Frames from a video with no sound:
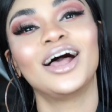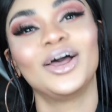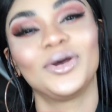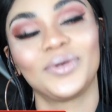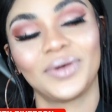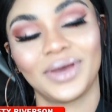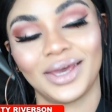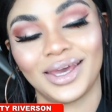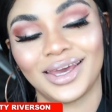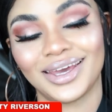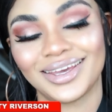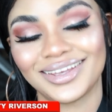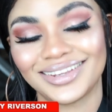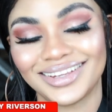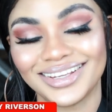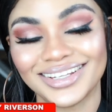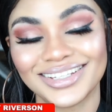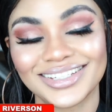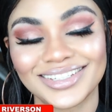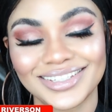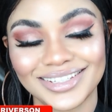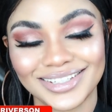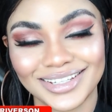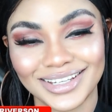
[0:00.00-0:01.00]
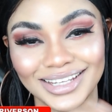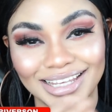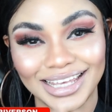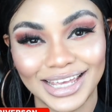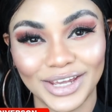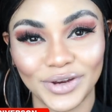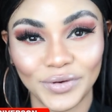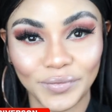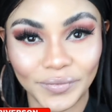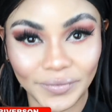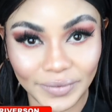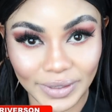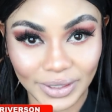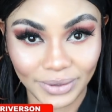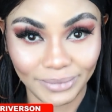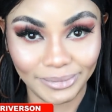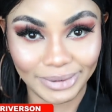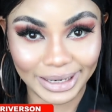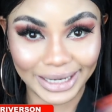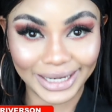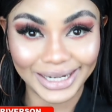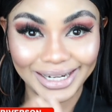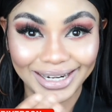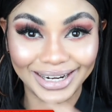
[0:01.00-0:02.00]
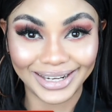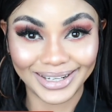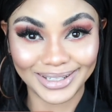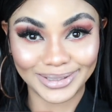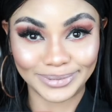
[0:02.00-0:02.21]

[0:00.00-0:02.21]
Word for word: okay, let's get real right now.